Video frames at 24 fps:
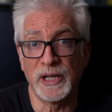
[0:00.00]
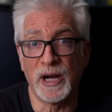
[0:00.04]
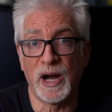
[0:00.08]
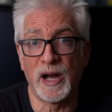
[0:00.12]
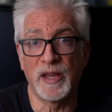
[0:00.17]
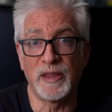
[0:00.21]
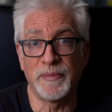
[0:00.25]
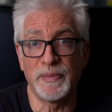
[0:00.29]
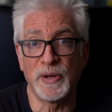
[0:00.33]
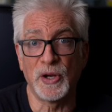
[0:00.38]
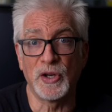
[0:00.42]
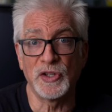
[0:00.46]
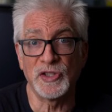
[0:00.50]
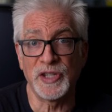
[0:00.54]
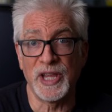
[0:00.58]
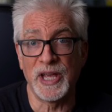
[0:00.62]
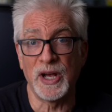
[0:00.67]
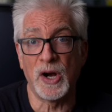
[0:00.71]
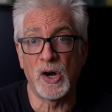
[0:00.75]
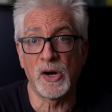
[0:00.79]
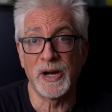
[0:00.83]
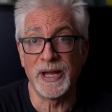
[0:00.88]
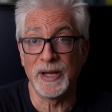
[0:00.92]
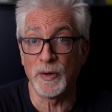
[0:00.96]
either because they
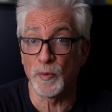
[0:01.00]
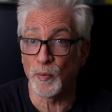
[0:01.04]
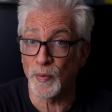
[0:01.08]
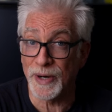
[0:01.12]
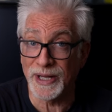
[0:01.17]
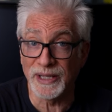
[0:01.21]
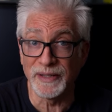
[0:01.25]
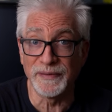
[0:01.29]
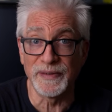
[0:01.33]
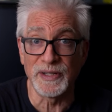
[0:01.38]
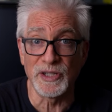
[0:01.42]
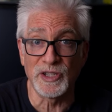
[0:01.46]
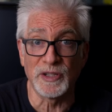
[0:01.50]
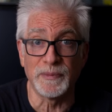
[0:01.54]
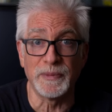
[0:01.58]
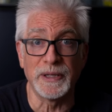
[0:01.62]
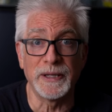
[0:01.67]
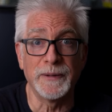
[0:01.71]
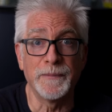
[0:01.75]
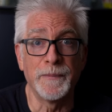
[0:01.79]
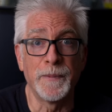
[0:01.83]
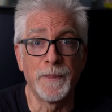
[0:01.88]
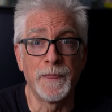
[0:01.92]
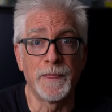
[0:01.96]
are irrelevant to
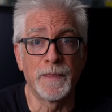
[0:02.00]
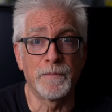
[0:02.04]
me,